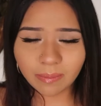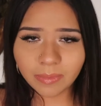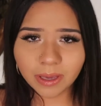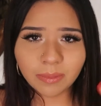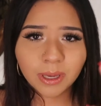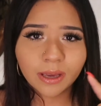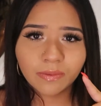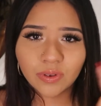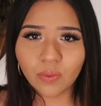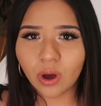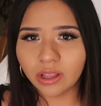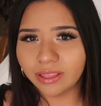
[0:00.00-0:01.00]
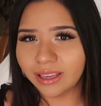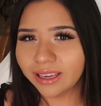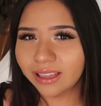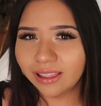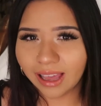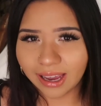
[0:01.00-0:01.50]
Maybe if you want
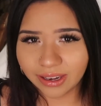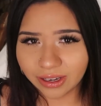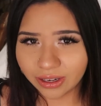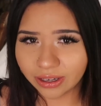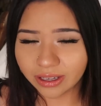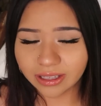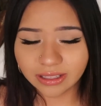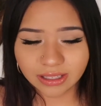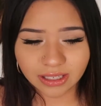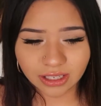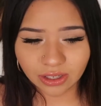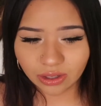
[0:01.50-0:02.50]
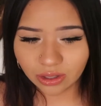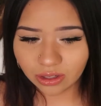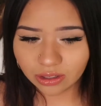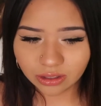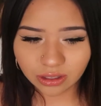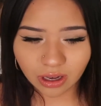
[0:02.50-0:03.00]
like a lighter
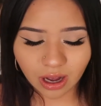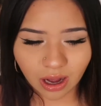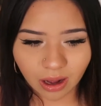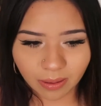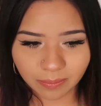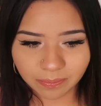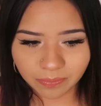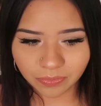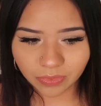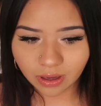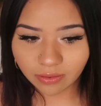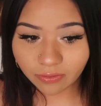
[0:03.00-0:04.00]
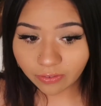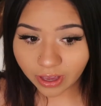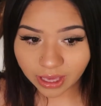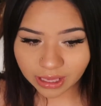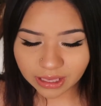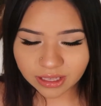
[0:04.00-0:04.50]
concealed
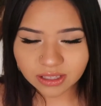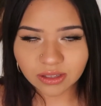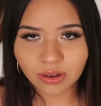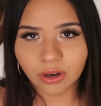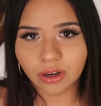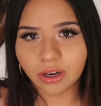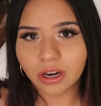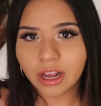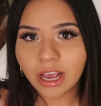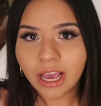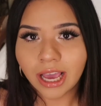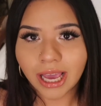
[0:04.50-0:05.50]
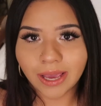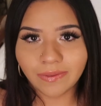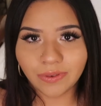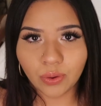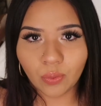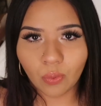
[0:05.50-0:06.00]
face, or
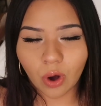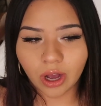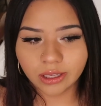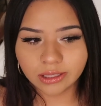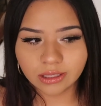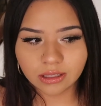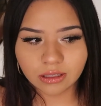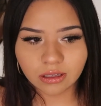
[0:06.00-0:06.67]
if you want